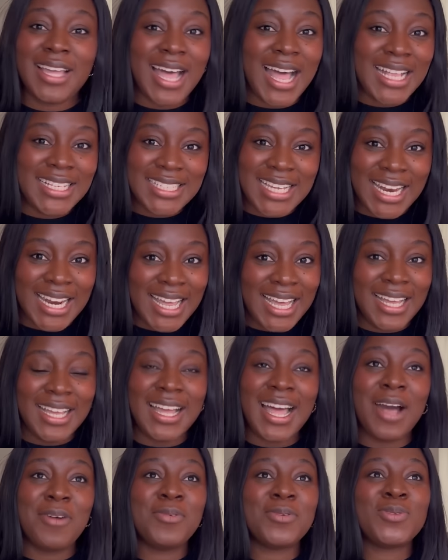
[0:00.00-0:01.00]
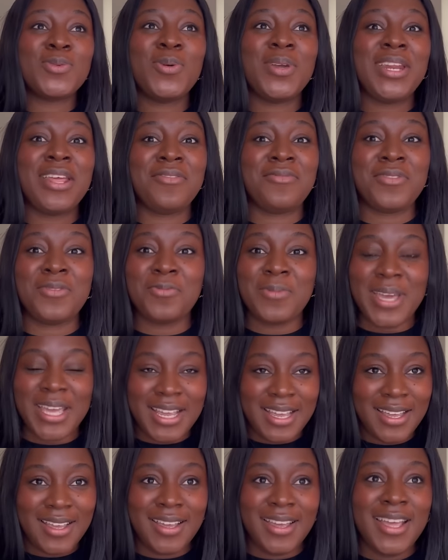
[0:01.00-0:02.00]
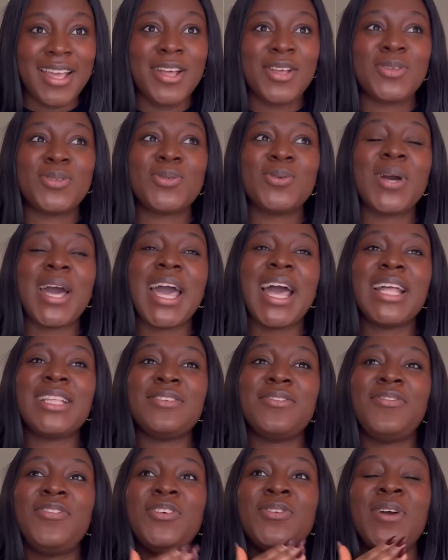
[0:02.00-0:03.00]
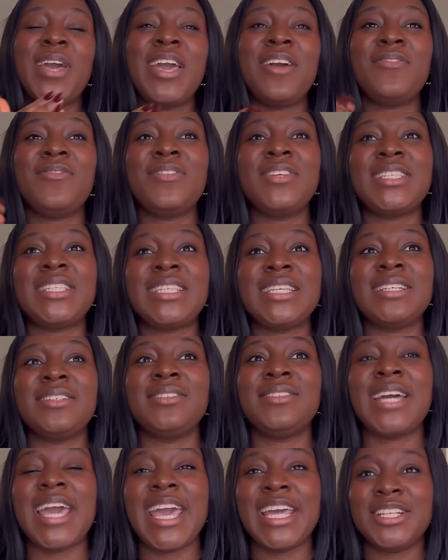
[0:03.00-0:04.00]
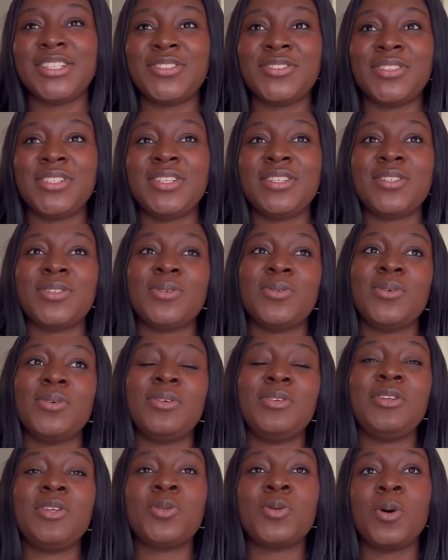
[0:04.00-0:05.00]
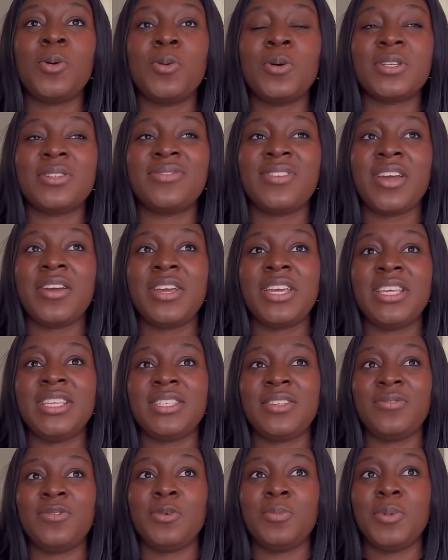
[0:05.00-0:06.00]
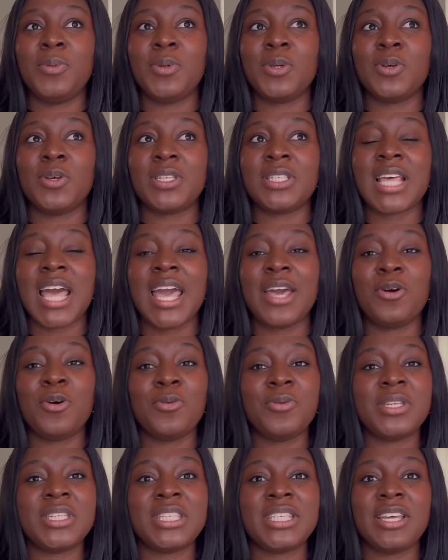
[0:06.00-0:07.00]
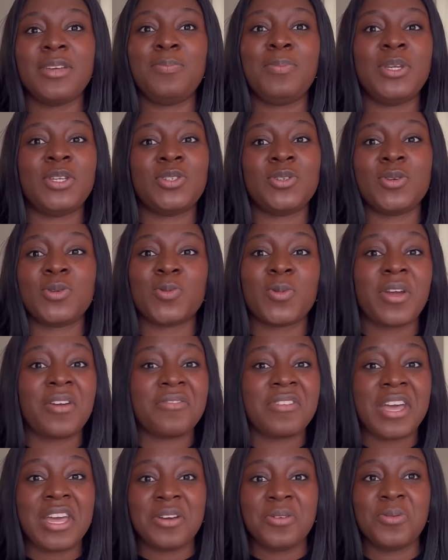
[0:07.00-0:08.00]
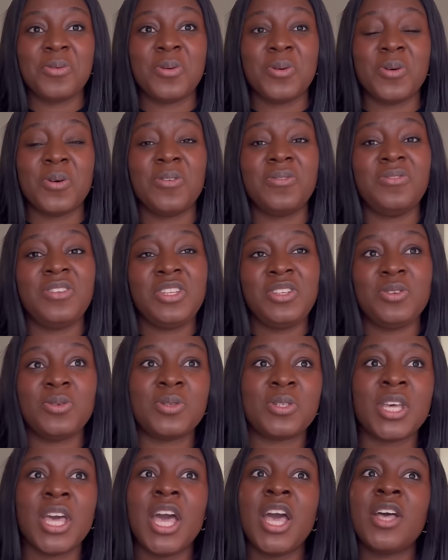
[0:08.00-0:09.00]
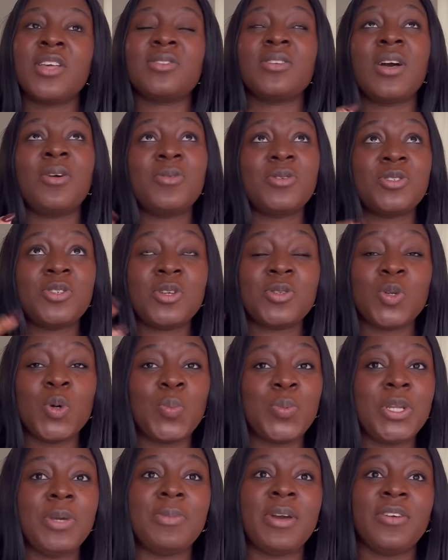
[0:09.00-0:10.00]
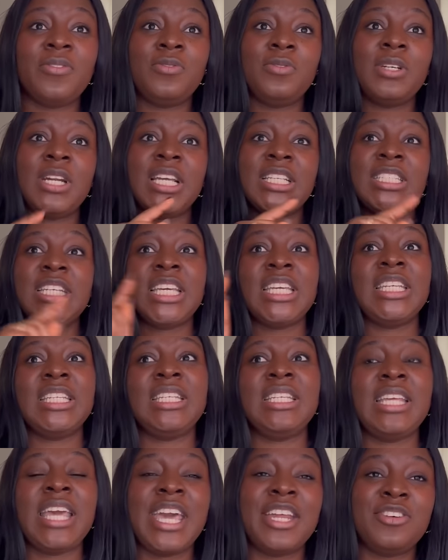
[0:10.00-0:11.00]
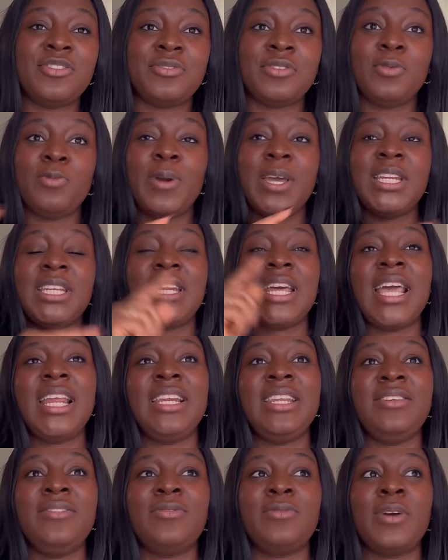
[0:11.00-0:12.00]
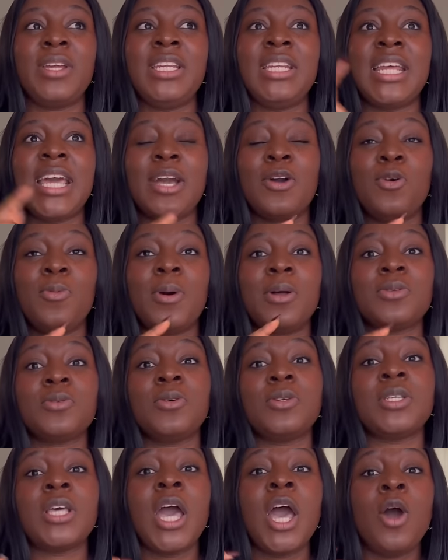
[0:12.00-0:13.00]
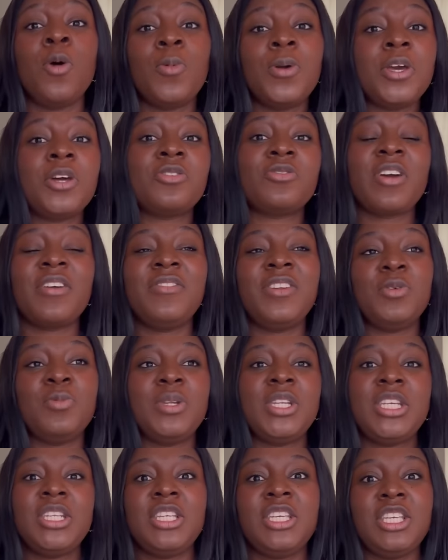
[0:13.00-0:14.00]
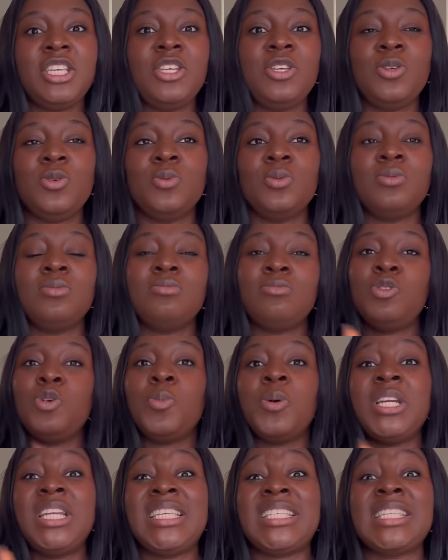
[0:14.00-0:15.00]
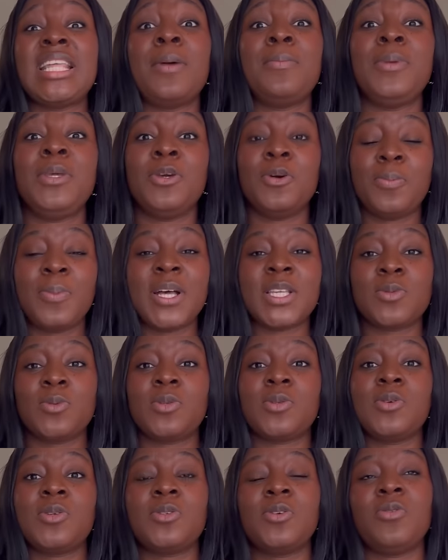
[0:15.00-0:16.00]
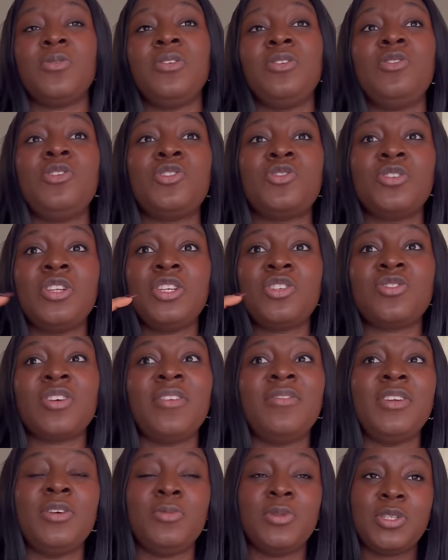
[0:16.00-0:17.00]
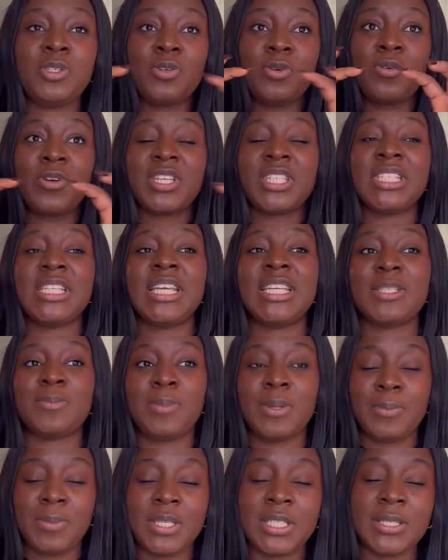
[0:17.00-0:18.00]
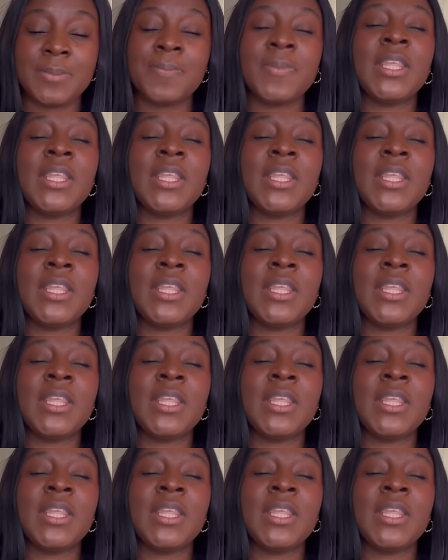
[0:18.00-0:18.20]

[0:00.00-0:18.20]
Ajala. I was going everywhere. So I had to fill every single entry. So this one was very easy for me because I always take pictures wherever I go or videos. So I was just opening my phone and checking the entry. When did I leave? When did I come out? Because when you're traveling within the EU, nobody's stamping your passport because you're literally traveling with your residence permit.